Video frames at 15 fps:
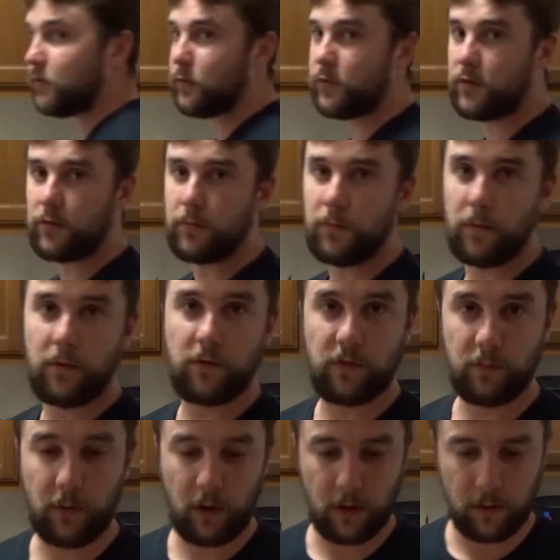to it
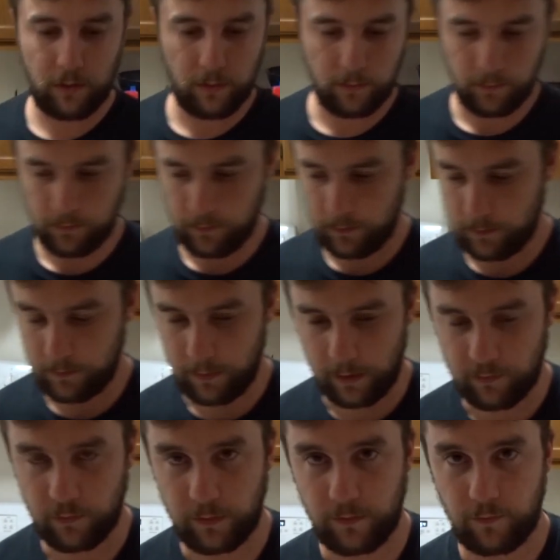tomorrow,
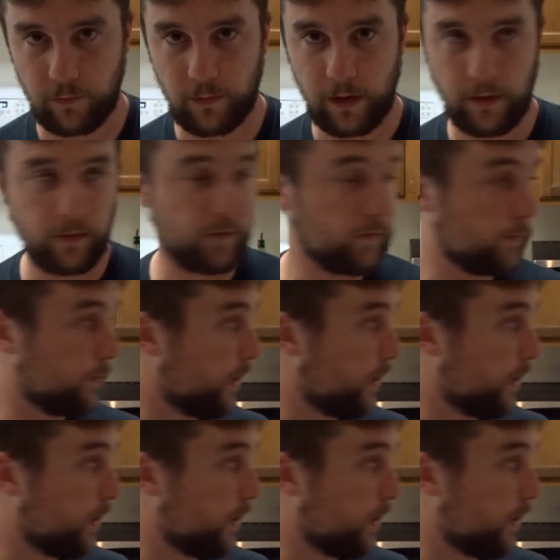about 24 hours from